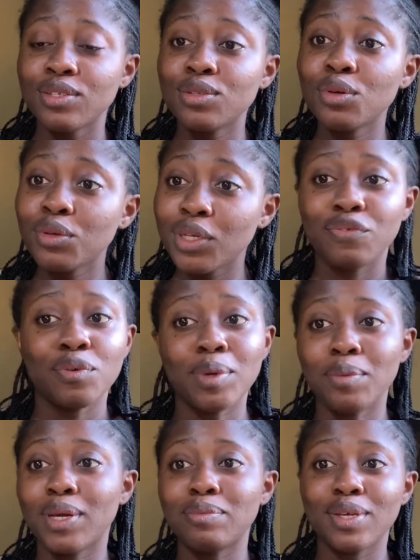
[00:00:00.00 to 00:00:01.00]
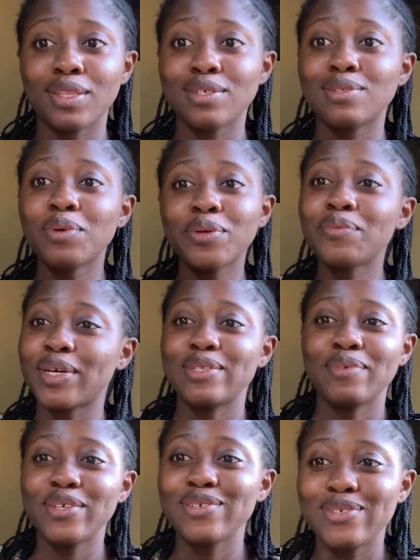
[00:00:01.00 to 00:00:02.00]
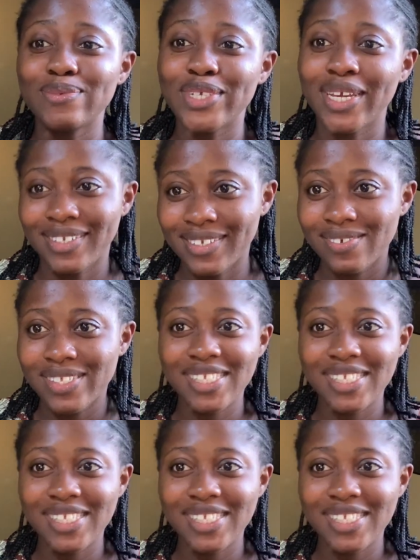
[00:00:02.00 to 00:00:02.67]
Sorry for my bad manners. Welcome back to my YouTube channel.